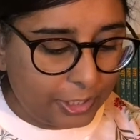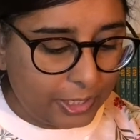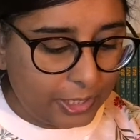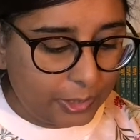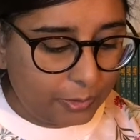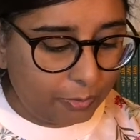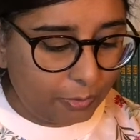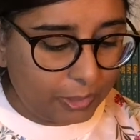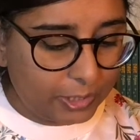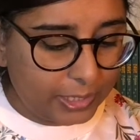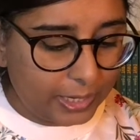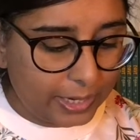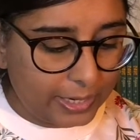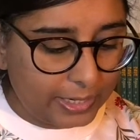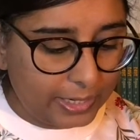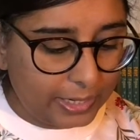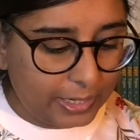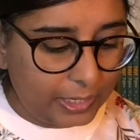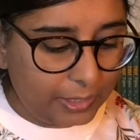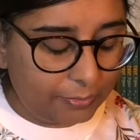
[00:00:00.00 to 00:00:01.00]
just what I
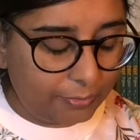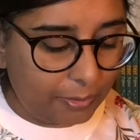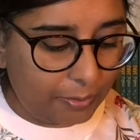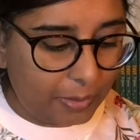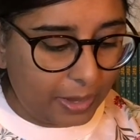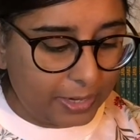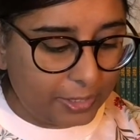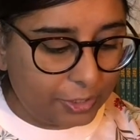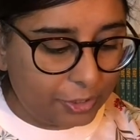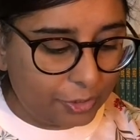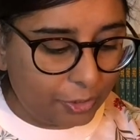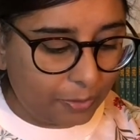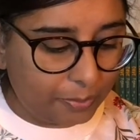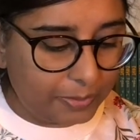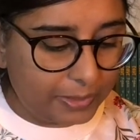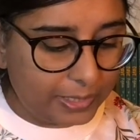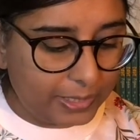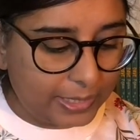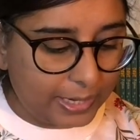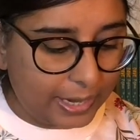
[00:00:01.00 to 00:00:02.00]
need for my job
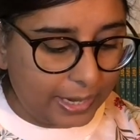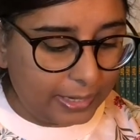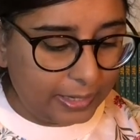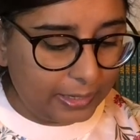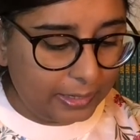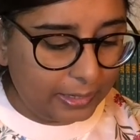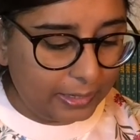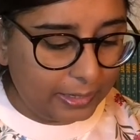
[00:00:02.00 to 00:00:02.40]
today,"